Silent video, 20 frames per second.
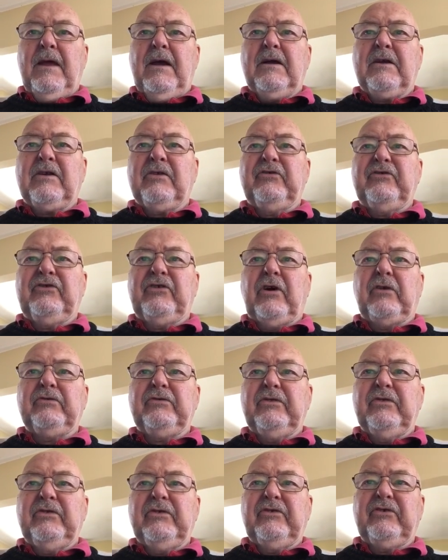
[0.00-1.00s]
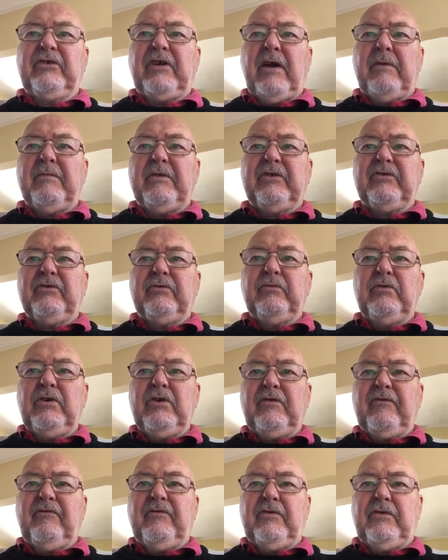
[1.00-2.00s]
a consultant is coming to
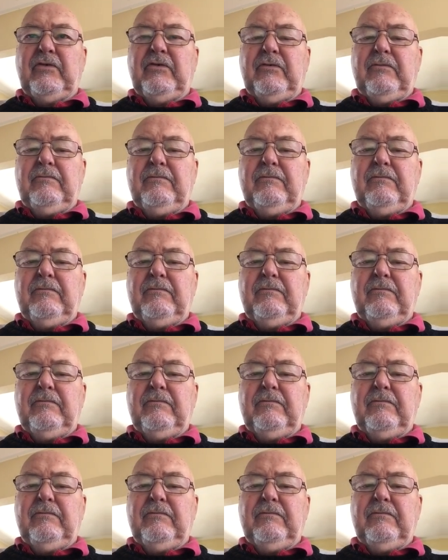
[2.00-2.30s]
work for you.